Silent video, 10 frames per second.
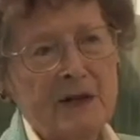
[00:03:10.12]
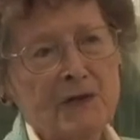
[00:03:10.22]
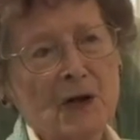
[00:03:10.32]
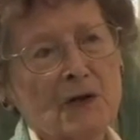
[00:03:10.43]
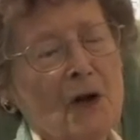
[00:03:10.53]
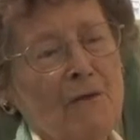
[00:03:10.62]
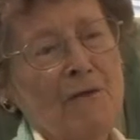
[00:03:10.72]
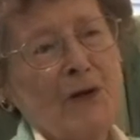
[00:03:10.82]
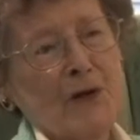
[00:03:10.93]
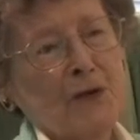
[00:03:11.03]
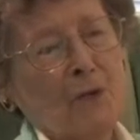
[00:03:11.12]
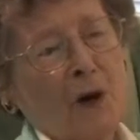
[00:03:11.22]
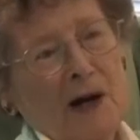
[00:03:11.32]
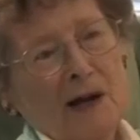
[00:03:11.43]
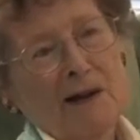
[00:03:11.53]
and just finish the
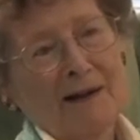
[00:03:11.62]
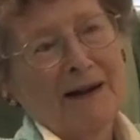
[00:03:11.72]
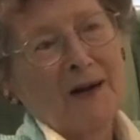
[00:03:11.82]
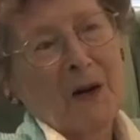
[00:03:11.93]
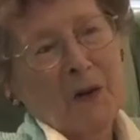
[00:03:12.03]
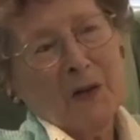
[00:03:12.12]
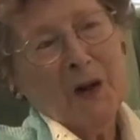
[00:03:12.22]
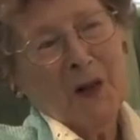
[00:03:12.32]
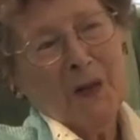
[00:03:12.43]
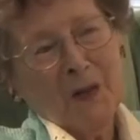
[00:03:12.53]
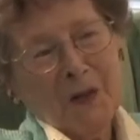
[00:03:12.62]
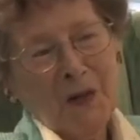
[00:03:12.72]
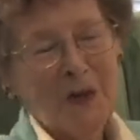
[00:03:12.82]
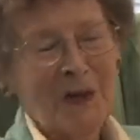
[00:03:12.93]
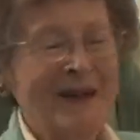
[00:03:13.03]
way going around the
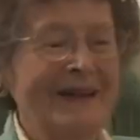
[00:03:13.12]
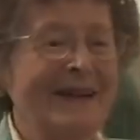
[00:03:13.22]
world.